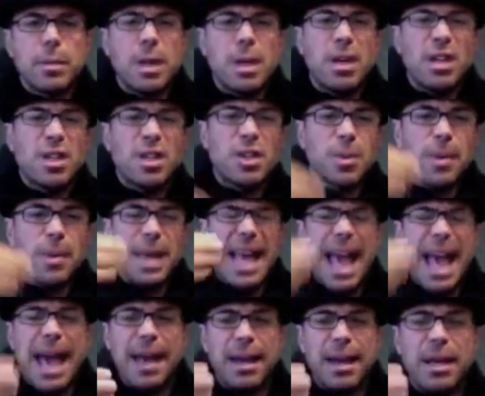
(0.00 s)
So
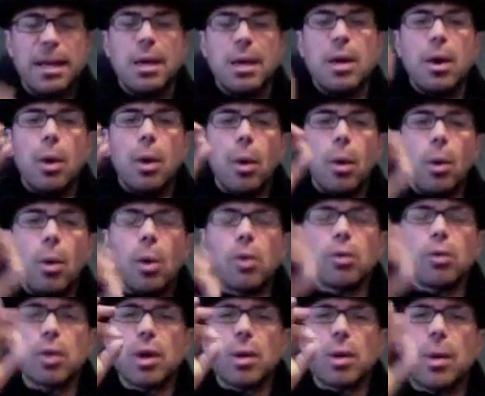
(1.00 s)
again, all
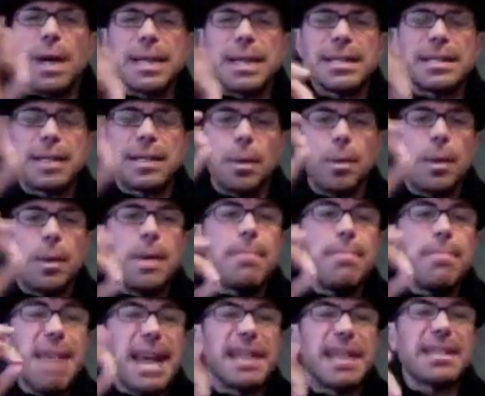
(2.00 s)
requests that we
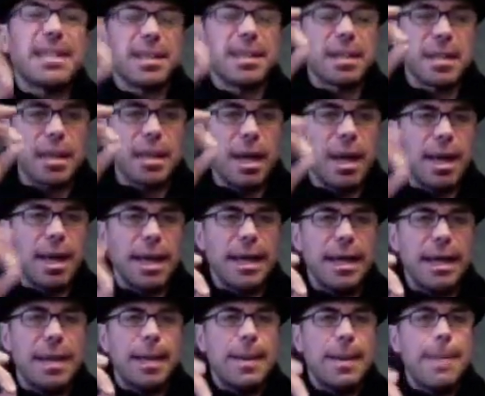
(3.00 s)
make to the client
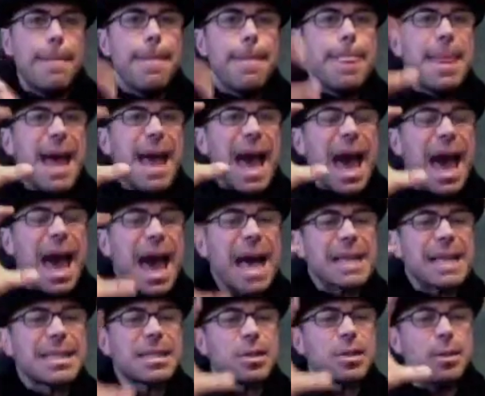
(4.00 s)

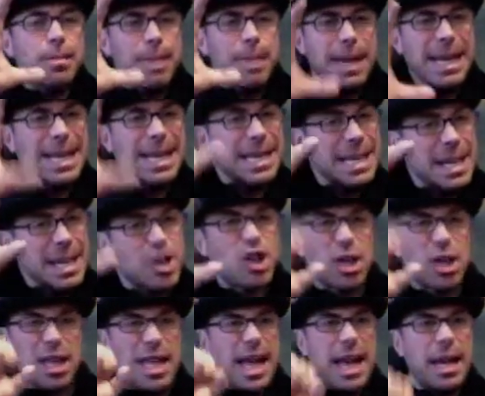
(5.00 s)
has to be,
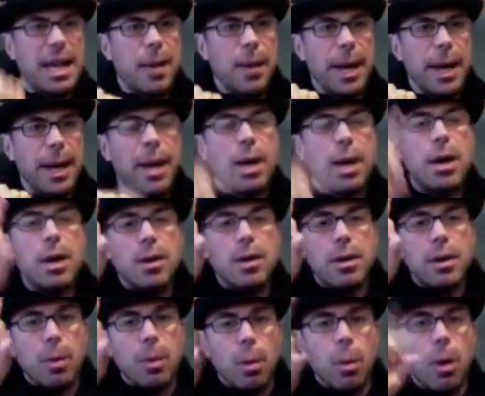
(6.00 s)
initially anyway,
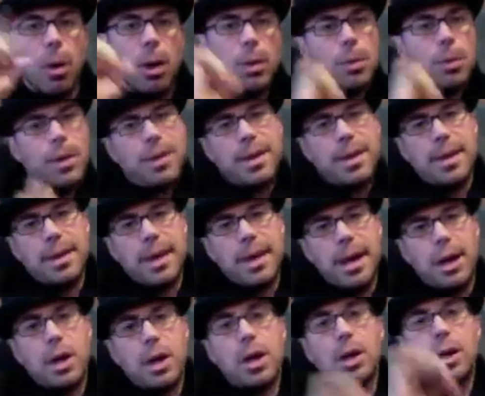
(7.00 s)
one, within
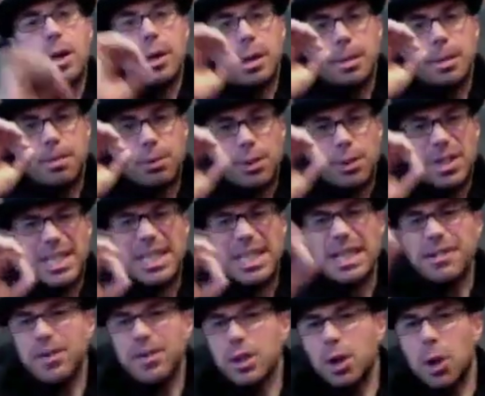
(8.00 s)
their
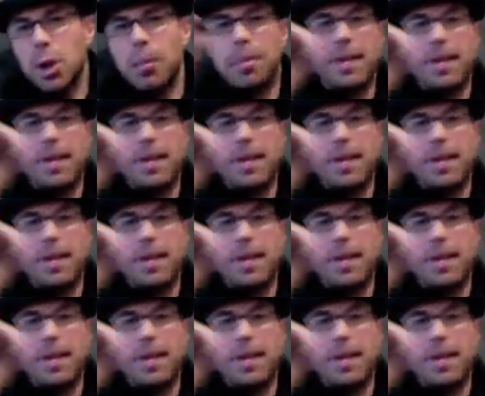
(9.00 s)
perceived scope of